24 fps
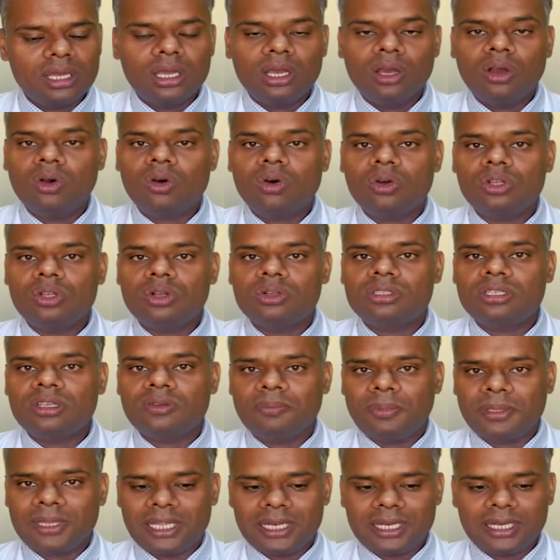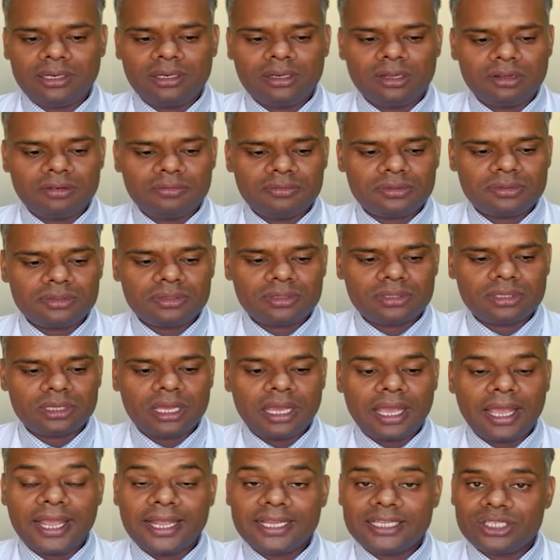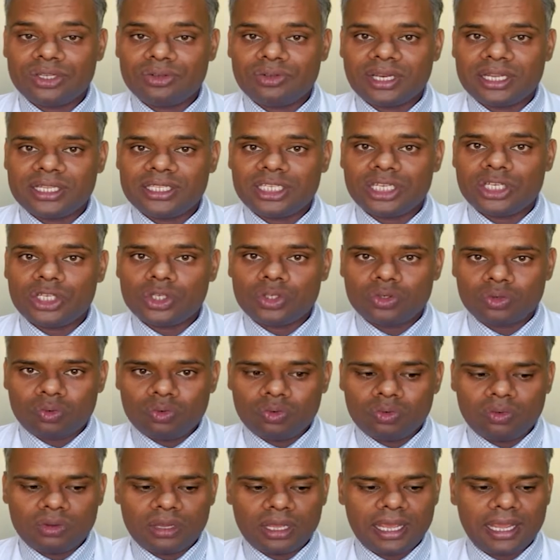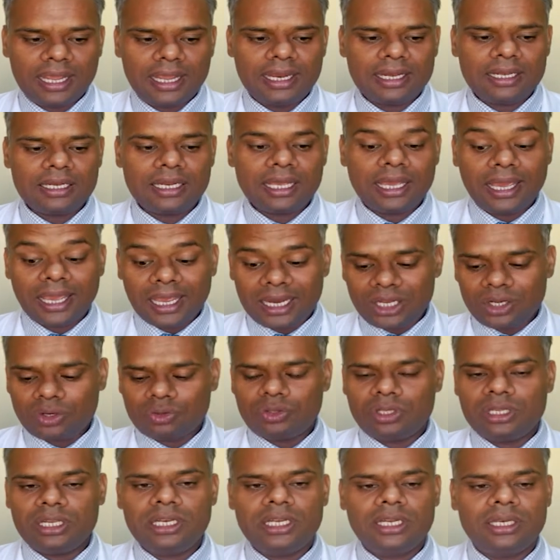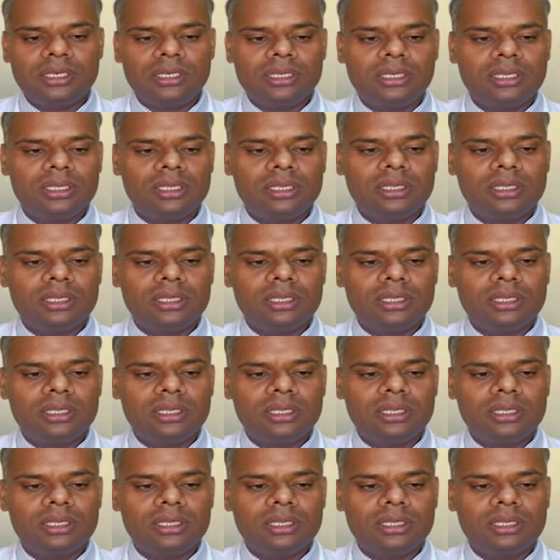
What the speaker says: or your sympathetic nerves, angiotensin II and endothelin.